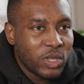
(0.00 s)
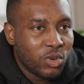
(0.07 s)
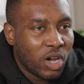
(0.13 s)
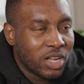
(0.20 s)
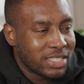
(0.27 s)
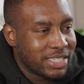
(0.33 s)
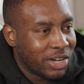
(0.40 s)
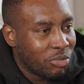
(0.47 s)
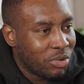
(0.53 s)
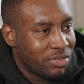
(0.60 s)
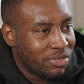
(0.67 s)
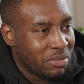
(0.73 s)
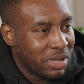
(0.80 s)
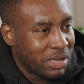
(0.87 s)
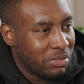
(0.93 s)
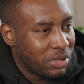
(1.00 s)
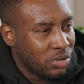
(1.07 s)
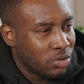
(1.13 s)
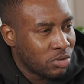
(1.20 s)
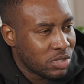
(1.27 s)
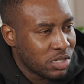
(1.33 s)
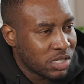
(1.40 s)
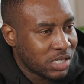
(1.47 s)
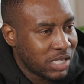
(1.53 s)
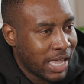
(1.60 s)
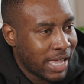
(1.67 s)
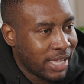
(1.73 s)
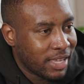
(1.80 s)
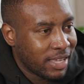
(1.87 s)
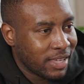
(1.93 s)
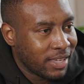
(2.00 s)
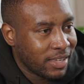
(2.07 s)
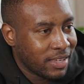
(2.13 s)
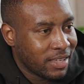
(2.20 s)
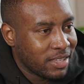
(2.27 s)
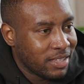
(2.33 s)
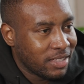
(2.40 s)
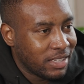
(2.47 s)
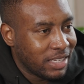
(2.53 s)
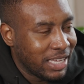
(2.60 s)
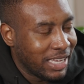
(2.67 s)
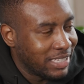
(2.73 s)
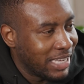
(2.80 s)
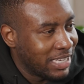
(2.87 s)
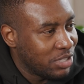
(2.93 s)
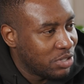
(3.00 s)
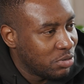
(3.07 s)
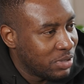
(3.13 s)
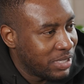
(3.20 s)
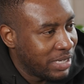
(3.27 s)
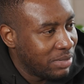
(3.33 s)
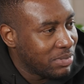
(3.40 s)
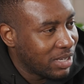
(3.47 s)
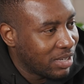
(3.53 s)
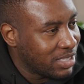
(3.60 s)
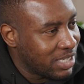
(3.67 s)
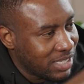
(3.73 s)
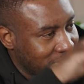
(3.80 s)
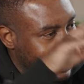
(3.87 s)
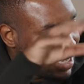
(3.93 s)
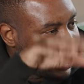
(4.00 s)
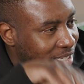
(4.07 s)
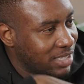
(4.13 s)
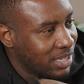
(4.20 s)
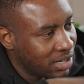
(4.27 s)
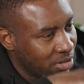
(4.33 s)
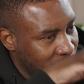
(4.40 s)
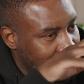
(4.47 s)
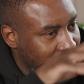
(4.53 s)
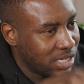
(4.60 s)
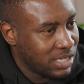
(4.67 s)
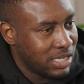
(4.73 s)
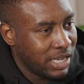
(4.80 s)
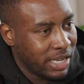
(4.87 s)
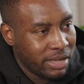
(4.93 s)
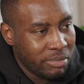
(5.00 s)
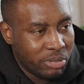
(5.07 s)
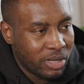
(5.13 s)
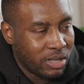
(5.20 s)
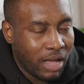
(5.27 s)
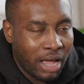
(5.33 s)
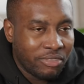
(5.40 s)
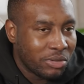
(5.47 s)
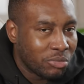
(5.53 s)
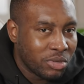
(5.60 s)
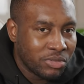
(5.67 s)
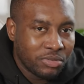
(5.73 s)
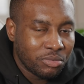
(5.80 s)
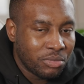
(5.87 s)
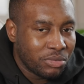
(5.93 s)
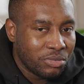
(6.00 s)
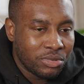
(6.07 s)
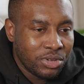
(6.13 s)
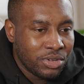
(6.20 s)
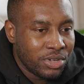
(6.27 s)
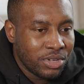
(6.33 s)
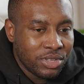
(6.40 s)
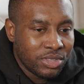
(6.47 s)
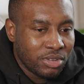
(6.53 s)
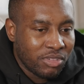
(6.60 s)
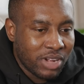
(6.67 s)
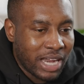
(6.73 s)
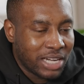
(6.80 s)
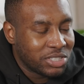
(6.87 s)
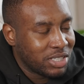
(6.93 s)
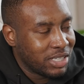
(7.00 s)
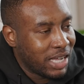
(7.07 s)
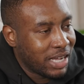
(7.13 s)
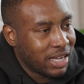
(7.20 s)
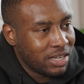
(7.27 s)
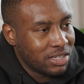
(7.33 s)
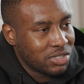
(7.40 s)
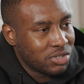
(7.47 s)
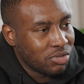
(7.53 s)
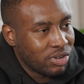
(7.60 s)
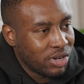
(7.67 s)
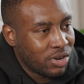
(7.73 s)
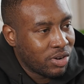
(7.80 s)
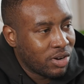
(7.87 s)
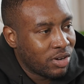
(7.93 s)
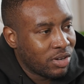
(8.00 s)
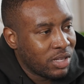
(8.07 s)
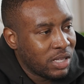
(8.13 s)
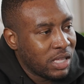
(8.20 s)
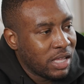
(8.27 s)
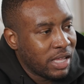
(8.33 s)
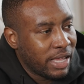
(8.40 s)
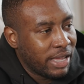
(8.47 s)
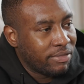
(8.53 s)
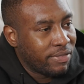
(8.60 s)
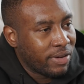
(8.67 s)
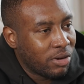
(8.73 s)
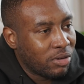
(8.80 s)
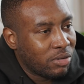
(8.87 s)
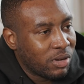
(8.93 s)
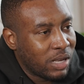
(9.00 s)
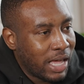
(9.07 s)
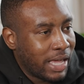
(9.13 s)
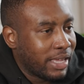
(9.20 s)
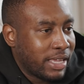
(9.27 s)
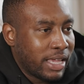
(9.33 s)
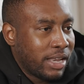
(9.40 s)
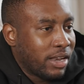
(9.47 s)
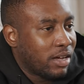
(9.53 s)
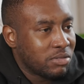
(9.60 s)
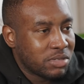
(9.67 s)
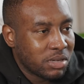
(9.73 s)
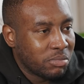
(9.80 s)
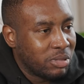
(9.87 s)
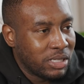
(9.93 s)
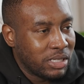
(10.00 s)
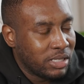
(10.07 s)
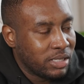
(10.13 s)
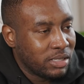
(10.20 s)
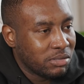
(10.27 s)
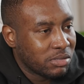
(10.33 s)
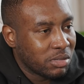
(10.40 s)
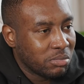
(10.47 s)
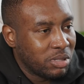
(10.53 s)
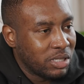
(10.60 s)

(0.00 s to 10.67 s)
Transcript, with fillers: you can't tell whether maybe you're just like in too deep to to, to see you know to, to see it. But I think with, with the reaction that kind of story got, yeah. it felt like yeah, no, it was completely it was